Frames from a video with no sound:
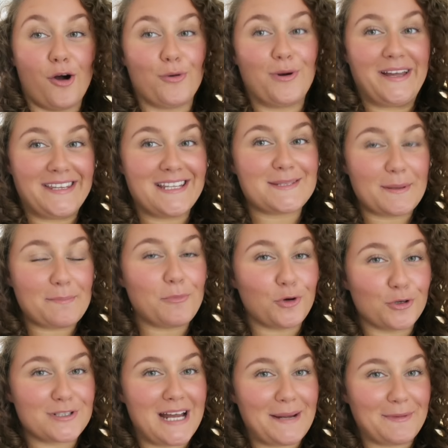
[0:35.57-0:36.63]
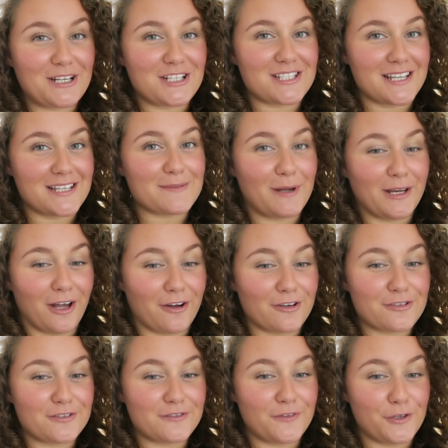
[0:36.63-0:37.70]
Oh, and there's been more damage since my
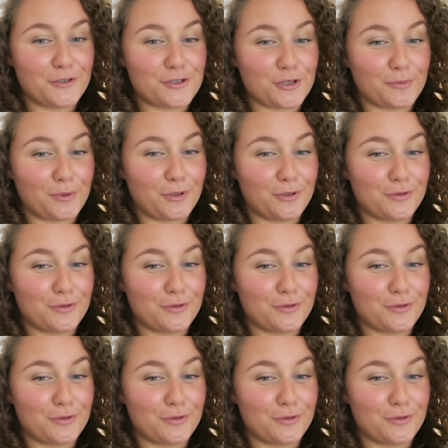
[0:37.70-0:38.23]
last food shop